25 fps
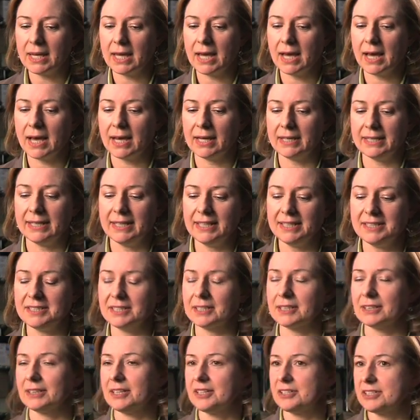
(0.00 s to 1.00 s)
Uh, he
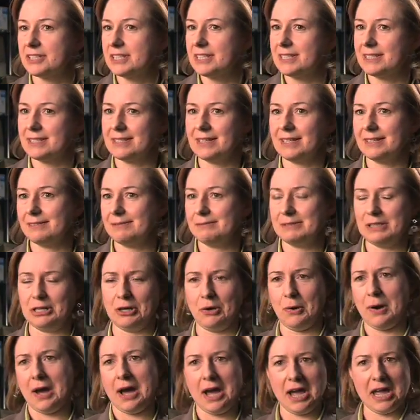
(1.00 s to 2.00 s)
declares that, you
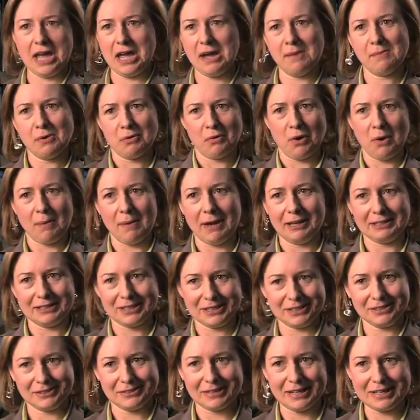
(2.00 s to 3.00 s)
know, I am a
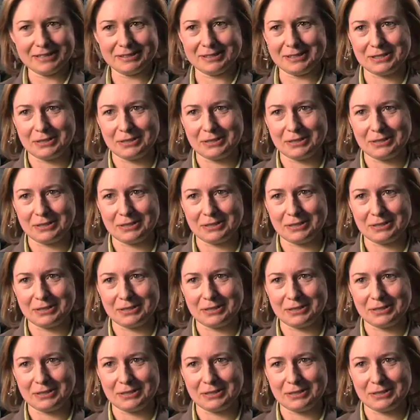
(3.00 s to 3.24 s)
robot, right?